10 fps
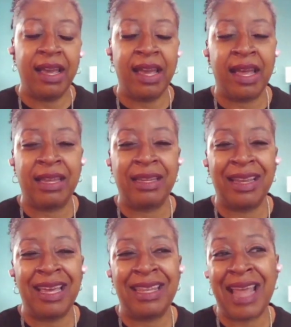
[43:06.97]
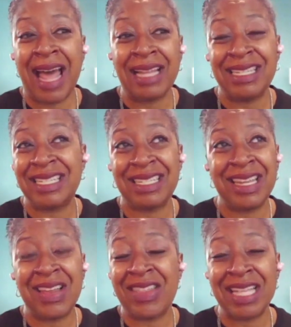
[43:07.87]
And that's
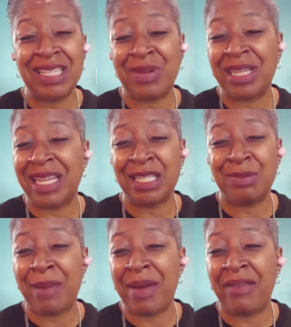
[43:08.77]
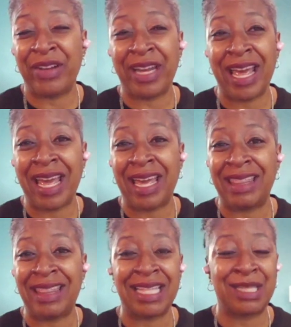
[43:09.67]
what gets me up every
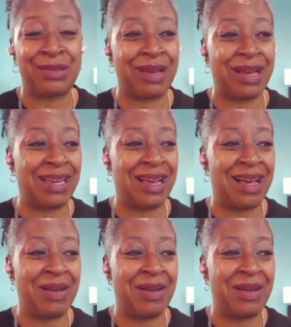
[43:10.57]
day. That's what